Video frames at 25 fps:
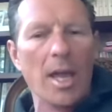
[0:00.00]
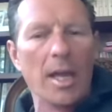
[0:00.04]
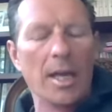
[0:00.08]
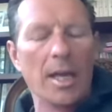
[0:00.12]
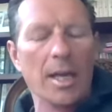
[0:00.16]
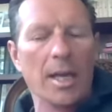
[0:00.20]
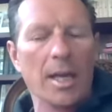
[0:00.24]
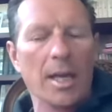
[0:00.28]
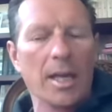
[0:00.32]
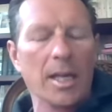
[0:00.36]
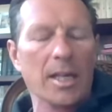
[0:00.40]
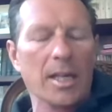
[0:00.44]

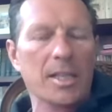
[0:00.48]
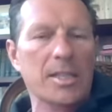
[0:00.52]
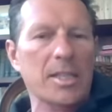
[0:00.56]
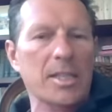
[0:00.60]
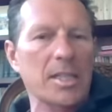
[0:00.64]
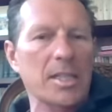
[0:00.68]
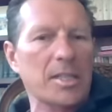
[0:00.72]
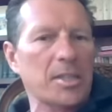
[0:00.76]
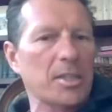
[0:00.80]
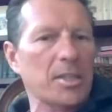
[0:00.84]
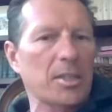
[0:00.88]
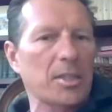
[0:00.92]
uh,
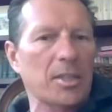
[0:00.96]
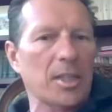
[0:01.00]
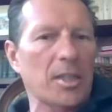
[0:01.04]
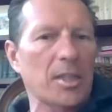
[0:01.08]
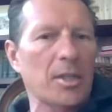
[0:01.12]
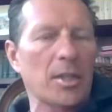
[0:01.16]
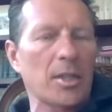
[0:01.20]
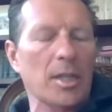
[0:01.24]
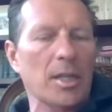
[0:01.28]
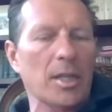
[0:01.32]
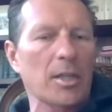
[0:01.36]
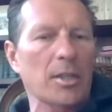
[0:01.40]
existed in
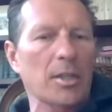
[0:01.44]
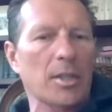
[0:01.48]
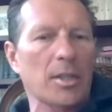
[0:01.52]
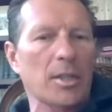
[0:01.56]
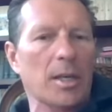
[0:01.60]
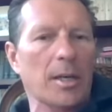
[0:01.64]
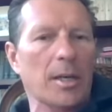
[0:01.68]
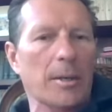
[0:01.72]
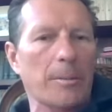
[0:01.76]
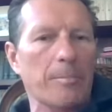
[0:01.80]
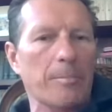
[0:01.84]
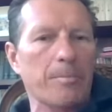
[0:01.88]
in
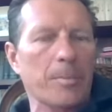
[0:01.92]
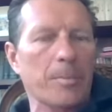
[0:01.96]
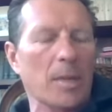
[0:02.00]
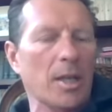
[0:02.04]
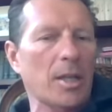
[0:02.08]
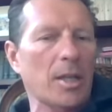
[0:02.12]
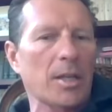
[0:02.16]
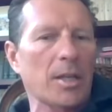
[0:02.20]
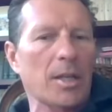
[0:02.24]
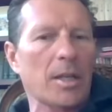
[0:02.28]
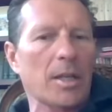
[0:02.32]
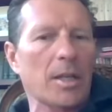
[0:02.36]
um,
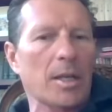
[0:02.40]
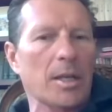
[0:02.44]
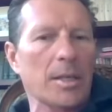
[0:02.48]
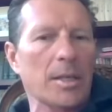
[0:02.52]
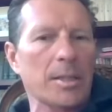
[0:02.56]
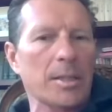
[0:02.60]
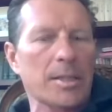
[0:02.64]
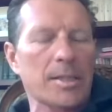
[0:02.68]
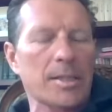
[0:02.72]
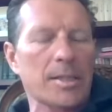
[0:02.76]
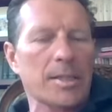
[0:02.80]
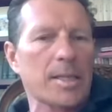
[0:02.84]
in uh,
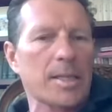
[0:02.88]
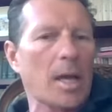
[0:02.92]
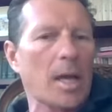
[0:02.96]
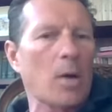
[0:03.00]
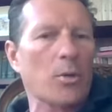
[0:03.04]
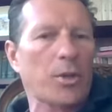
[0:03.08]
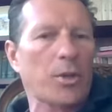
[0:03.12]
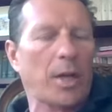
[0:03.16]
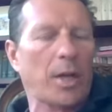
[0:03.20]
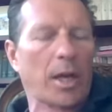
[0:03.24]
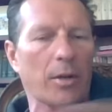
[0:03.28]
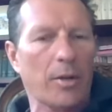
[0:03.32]

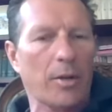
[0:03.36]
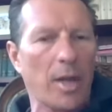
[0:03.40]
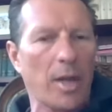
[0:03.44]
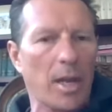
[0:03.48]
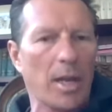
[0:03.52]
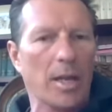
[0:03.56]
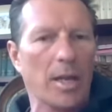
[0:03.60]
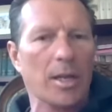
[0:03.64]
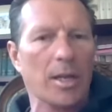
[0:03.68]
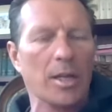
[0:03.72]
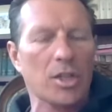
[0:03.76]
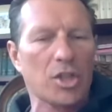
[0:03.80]
South
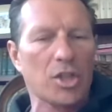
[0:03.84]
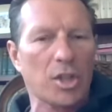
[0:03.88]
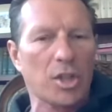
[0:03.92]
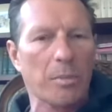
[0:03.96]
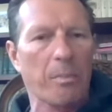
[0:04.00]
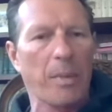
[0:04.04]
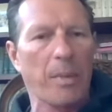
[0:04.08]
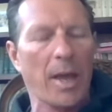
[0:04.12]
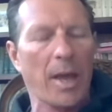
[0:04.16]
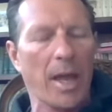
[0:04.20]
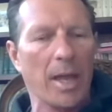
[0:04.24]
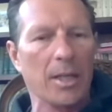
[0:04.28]
Korea,
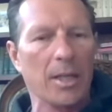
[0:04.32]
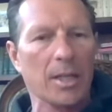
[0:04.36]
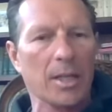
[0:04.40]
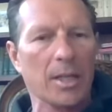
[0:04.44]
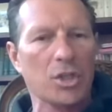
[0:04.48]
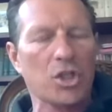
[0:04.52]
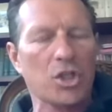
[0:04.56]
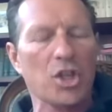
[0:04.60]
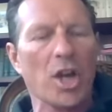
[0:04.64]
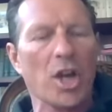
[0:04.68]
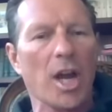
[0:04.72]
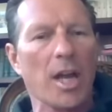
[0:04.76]
Japan, and
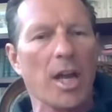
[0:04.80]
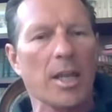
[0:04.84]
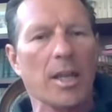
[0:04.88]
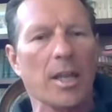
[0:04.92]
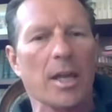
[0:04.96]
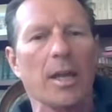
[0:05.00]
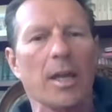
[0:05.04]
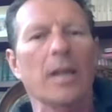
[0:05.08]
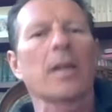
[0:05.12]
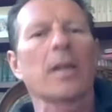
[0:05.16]
China